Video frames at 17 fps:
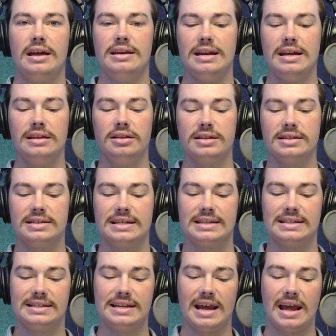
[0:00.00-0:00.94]
Needless
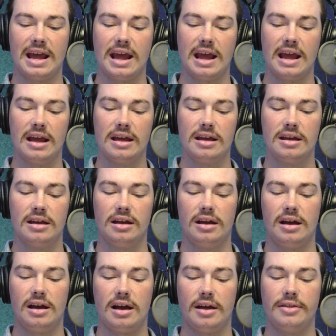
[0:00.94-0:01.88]
to say,
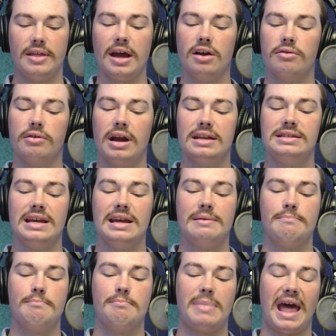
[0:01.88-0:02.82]
that creates
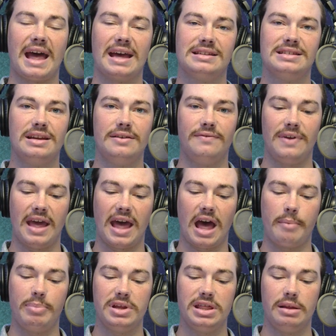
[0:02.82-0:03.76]
a massive
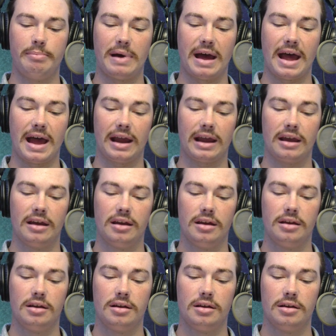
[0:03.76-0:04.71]
gap in the back
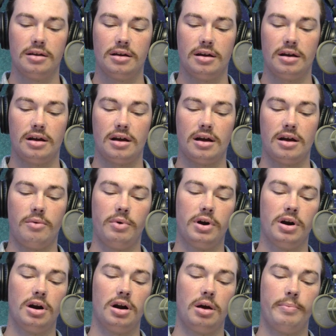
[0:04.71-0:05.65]

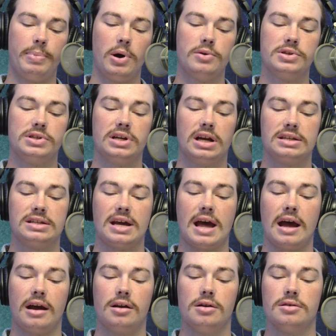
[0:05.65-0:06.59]
where opposing
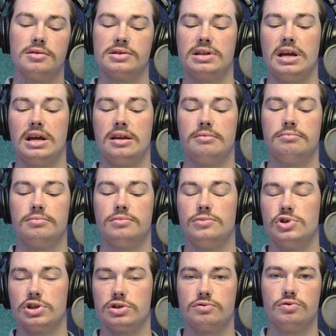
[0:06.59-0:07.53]
attackers can
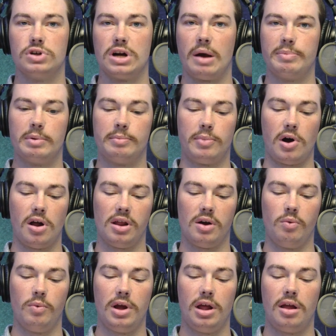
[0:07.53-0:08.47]
just drop the ball
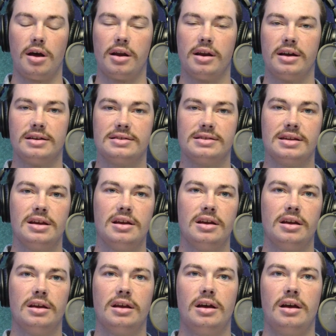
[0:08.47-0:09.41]
at will on us.
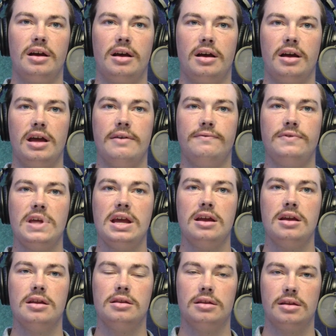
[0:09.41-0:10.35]
If they
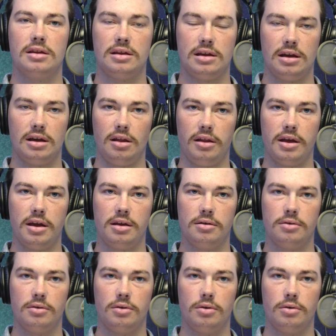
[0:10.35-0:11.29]
can kill it,
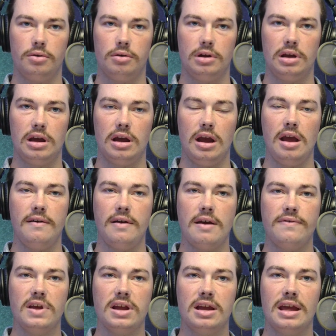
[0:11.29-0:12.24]

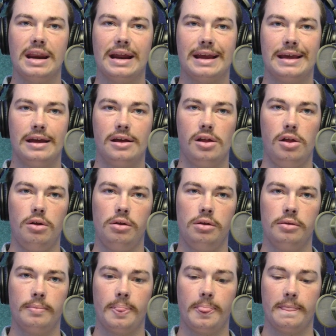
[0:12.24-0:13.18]
if they can get a kill